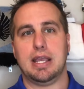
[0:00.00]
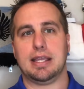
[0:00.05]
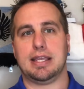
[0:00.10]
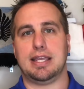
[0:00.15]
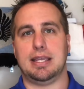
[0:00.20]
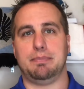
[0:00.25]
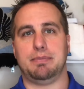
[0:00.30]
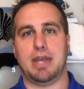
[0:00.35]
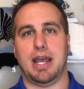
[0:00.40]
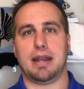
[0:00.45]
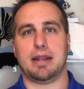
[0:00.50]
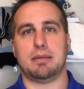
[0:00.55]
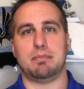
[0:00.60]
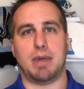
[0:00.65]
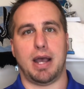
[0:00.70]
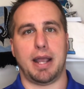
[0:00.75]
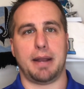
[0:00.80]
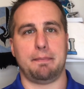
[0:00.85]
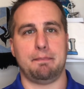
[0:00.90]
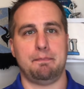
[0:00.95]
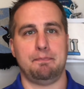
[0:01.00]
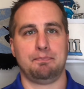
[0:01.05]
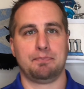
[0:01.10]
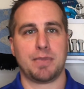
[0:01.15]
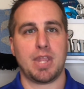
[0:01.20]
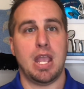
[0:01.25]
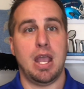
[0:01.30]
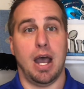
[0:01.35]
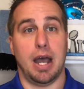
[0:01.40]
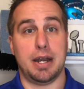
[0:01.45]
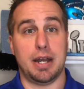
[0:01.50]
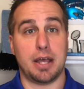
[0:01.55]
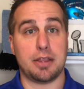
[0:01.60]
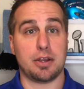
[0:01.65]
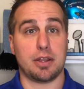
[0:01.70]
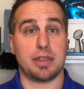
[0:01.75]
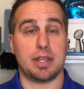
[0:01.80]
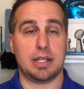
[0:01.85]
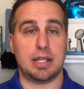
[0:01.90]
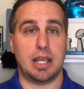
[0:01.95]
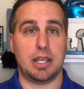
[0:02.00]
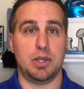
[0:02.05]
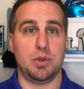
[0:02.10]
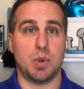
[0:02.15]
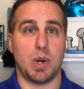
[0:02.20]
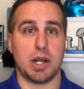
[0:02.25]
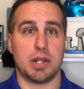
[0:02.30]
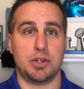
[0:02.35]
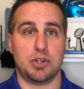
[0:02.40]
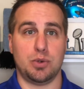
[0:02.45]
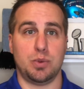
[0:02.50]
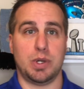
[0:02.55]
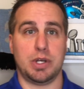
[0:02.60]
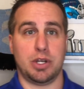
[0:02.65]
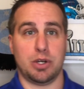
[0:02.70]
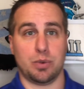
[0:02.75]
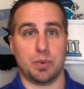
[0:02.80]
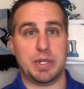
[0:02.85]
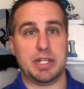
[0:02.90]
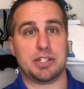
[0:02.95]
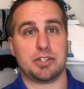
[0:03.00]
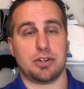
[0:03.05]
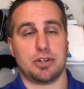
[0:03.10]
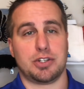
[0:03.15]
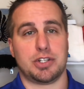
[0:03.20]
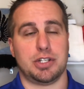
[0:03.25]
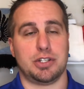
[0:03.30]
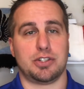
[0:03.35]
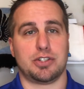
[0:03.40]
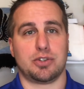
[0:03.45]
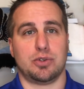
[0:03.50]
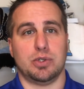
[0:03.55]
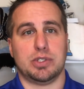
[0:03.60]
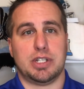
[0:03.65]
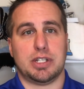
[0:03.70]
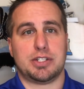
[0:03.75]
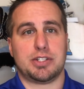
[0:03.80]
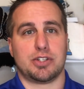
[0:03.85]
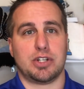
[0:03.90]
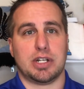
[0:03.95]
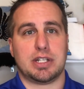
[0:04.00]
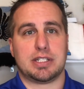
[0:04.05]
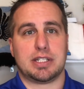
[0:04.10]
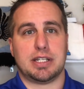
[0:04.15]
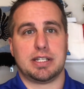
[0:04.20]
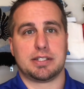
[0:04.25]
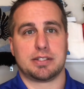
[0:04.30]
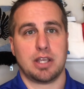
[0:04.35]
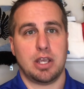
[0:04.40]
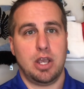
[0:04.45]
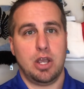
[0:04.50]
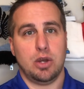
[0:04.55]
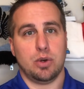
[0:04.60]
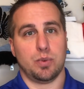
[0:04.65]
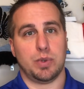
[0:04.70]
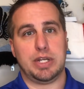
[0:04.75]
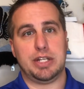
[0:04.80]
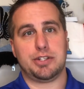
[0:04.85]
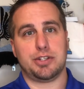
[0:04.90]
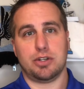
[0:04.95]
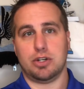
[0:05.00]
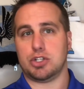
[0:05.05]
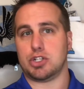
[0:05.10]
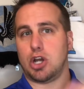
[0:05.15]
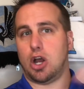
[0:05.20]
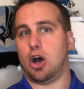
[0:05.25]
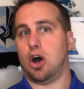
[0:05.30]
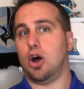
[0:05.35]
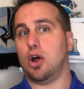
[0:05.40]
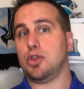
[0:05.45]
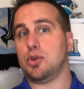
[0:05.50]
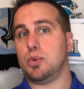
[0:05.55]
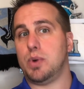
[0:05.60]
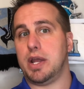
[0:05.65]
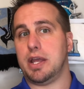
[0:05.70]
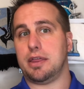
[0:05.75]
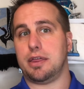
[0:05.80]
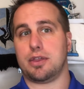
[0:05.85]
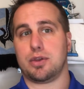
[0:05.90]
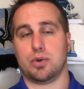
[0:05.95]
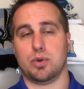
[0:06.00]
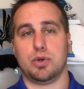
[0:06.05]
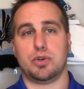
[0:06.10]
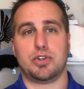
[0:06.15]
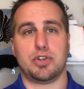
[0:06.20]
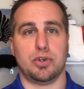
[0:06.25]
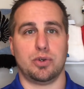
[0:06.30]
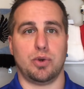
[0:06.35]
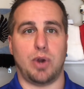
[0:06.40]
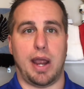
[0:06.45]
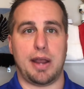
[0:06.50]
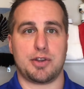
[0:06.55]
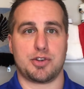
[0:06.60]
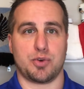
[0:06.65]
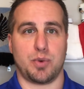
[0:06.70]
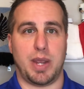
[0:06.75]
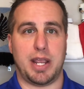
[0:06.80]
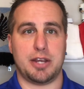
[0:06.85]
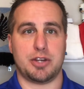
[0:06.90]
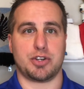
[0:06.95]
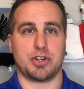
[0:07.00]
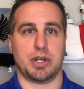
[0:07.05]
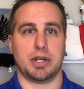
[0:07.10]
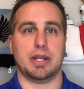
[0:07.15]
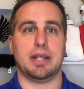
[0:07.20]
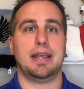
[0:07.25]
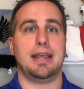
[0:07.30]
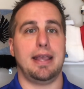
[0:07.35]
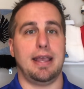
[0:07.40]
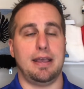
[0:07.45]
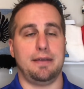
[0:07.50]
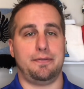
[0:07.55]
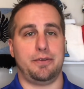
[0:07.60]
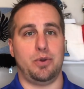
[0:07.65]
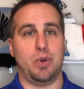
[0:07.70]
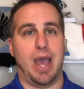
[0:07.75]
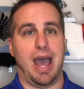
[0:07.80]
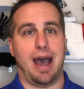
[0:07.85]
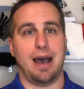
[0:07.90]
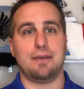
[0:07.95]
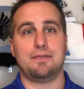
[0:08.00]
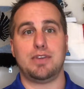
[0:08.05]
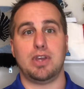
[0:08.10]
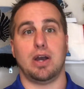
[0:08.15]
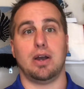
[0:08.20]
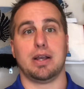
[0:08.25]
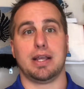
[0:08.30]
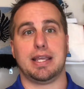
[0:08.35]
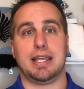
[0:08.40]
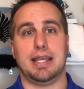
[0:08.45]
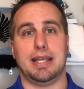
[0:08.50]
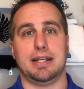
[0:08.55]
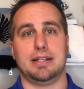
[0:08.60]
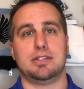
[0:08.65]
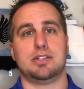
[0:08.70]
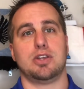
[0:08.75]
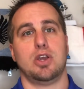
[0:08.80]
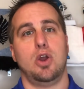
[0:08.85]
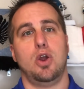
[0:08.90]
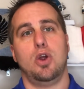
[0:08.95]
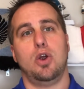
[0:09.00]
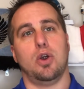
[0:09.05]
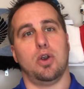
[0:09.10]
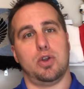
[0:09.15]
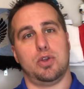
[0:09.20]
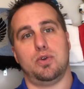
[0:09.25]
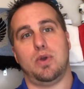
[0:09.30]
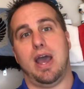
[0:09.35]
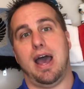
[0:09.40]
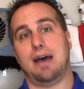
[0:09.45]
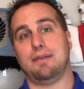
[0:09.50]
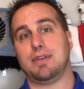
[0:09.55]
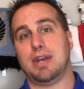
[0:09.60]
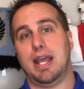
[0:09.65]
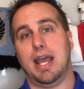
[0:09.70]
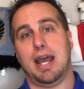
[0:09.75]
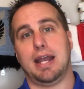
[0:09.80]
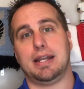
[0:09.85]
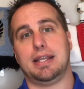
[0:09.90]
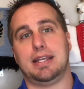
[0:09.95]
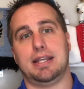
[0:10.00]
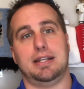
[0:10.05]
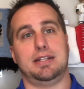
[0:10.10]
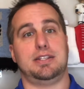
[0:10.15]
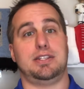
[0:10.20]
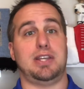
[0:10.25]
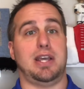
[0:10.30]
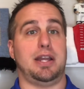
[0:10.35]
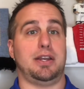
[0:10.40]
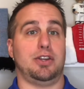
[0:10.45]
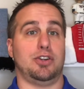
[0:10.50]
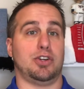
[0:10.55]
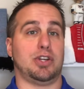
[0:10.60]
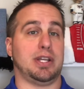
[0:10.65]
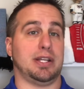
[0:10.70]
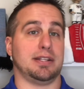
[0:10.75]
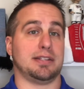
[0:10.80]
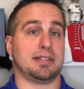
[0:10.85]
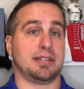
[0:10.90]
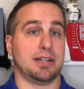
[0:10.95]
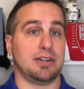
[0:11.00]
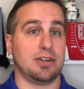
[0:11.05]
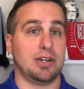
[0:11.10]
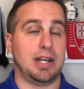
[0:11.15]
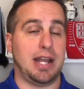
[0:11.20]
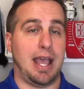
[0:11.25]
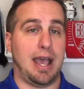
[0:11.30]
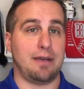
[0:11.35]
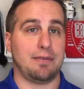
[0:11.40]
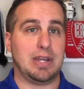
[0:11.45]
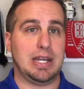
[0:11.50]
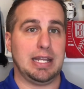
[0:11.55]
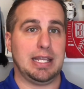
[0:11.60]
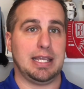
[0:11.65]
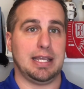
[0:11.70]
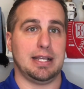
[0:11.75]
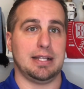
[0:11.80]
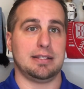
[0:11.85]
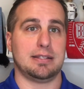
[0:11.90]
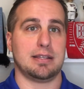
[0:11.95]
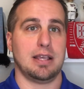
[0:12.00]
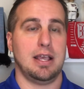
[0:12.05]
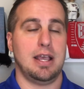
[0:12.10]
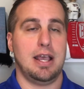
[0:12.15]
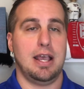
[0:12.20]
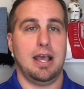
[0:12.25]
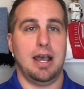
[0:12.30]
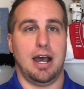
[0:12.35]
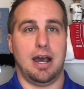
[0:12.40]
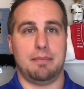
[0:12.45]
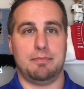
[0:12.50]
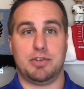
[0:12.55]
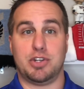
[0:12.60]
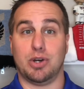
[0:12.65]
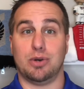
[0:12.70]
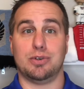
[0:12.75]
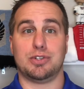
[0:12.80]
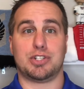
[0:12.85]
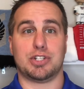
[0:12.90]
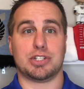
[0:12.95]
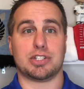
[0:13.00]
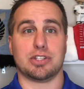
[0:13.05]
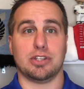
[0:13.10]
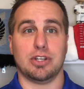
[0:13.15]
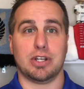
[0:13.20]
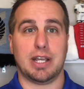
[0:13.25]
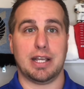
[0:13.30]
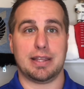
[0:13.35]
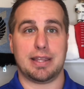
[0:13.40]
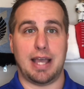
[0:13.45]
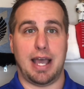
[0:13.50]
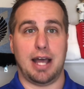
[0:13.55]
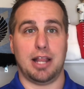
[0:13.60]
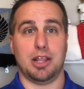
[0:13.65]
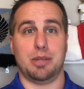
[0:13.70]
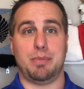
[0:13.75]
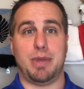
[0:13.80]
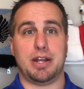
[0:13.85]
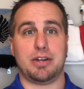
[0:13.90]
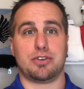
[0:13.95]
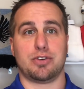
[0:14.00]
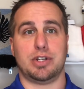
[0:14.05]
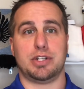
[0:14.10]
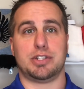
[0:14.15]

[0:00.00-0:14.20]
keep that in mind. Another thing that you want to do when you're researching school districts is research all the way through to graduation. If you have young kids or you haven't had kids yet and you're considering having kids, um, don't just look at the elementary